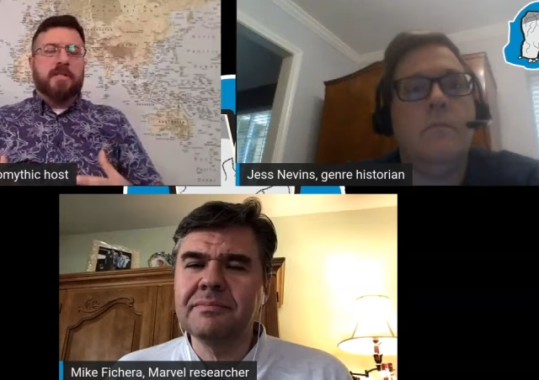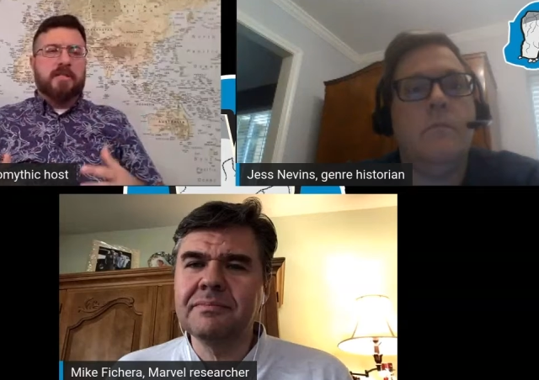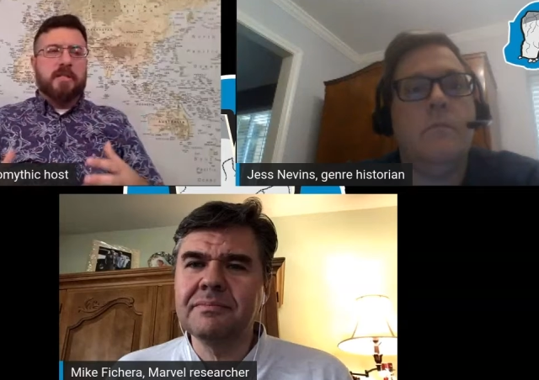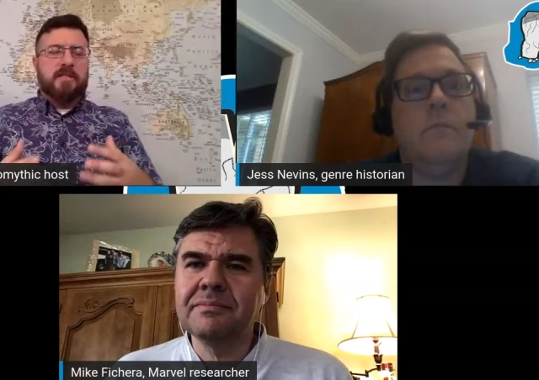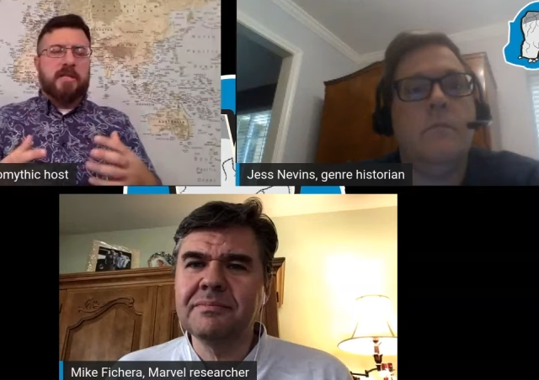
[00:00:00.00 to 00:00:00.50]

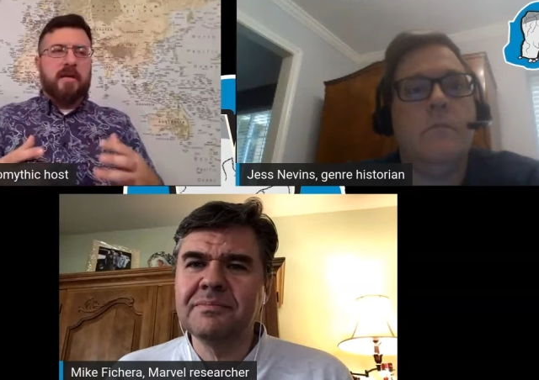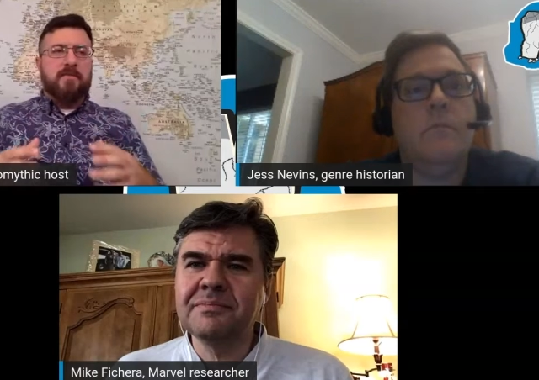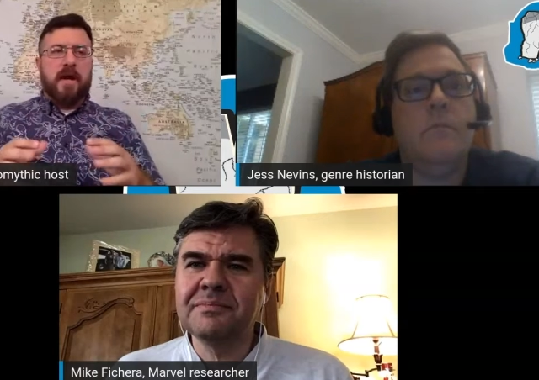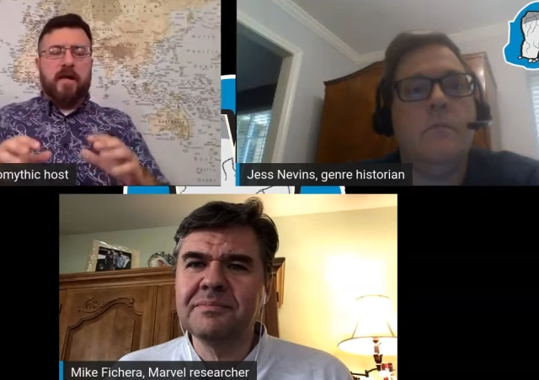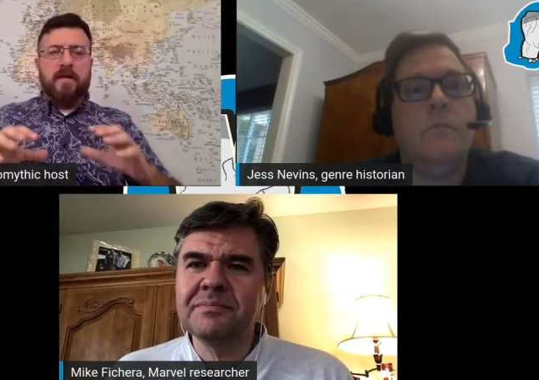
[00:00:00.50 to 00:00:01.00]
Speaker 1: Is this a
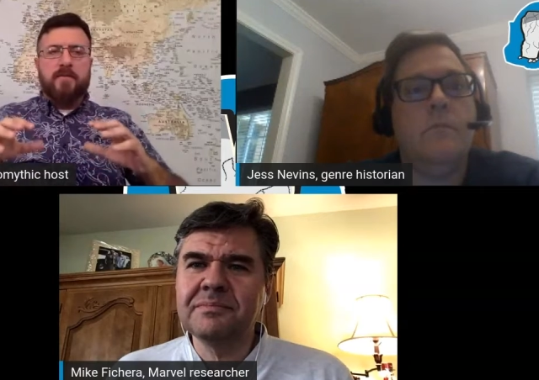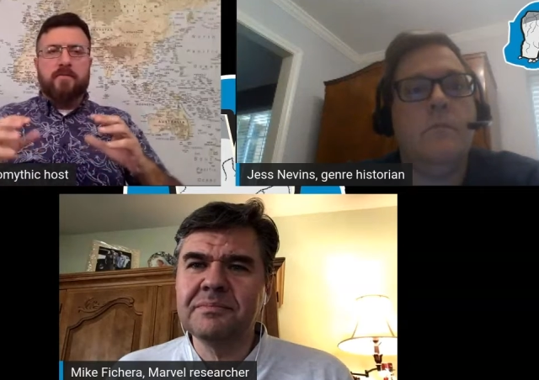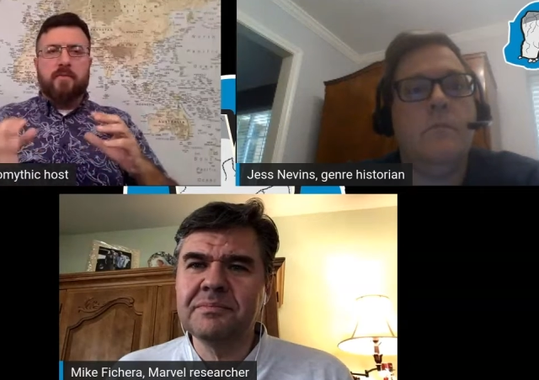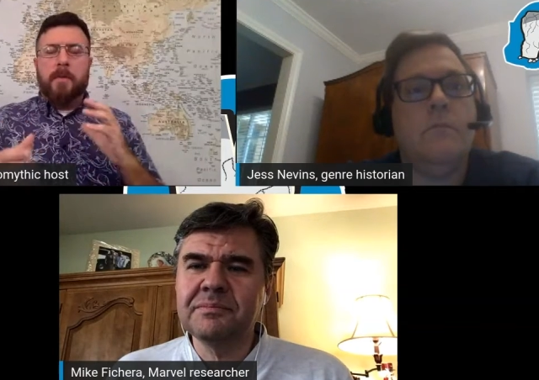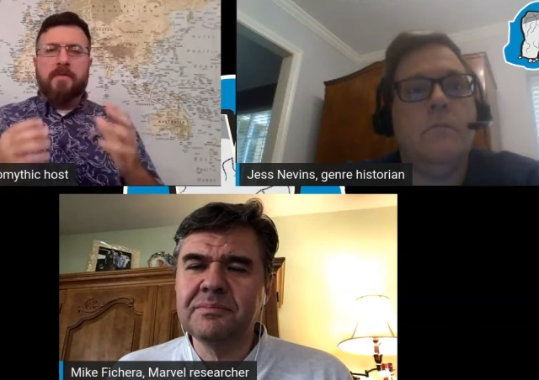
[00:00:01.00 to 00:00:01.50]
valid
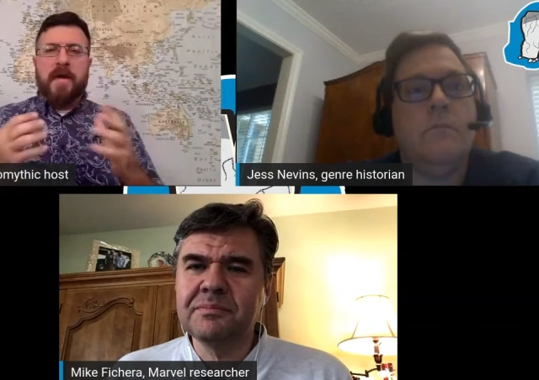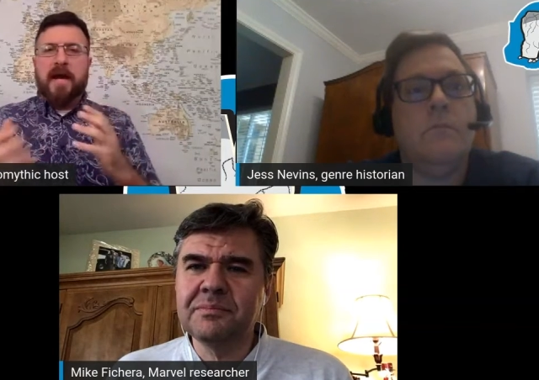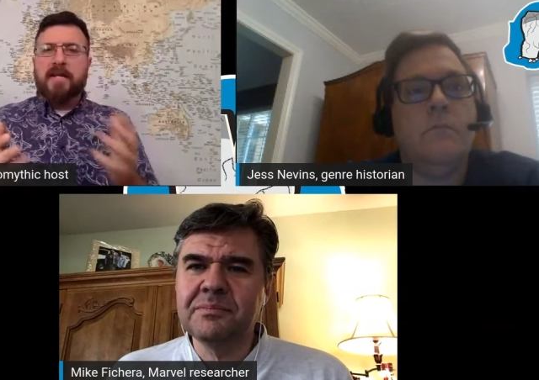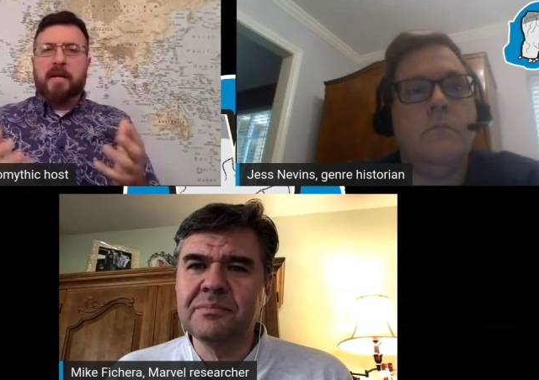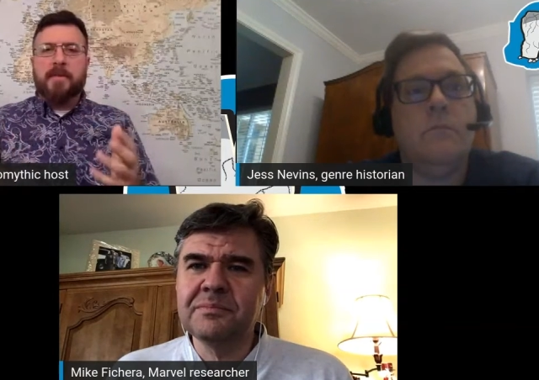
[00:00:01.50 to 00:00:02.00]
form of
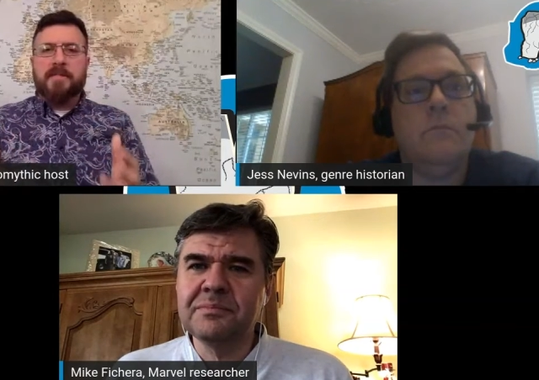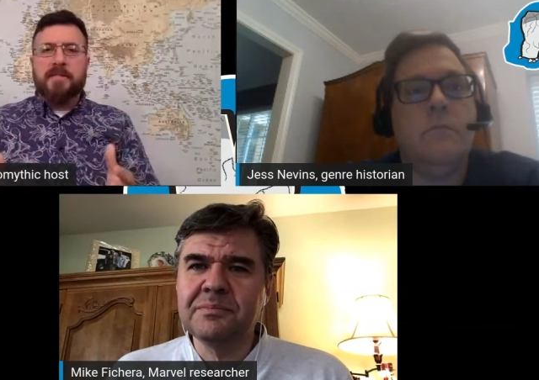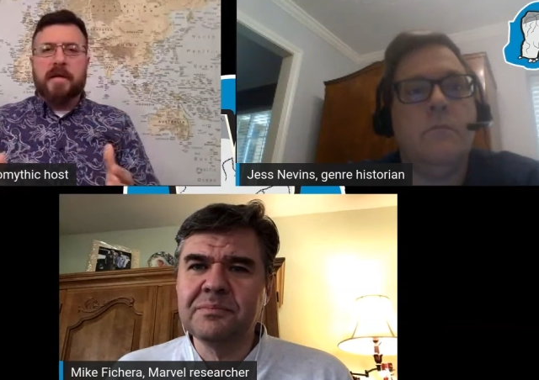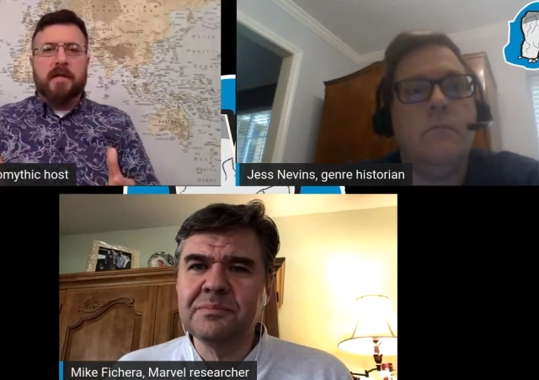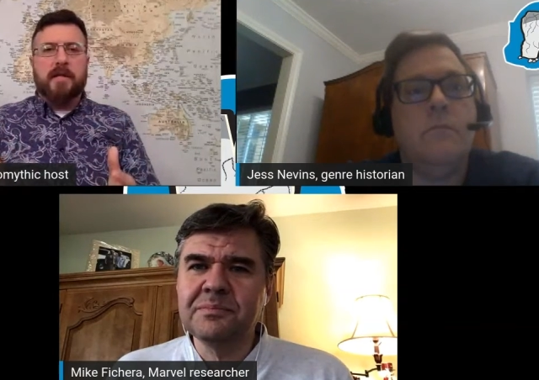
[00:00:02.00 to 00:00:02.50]
academic
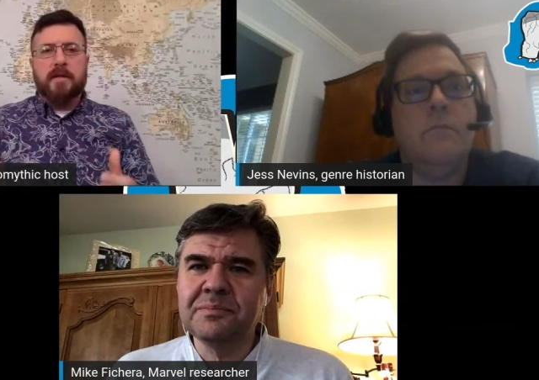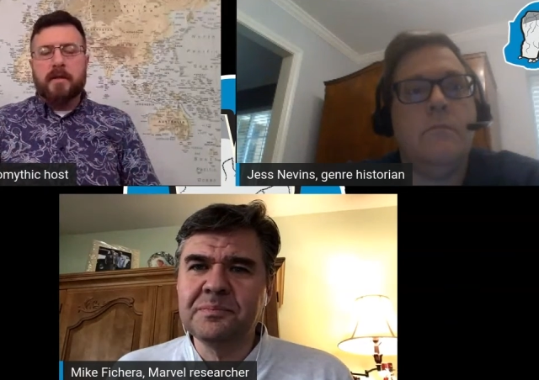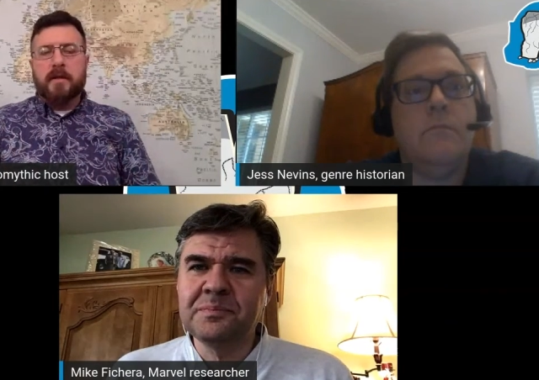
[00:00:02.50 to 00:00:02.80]
study?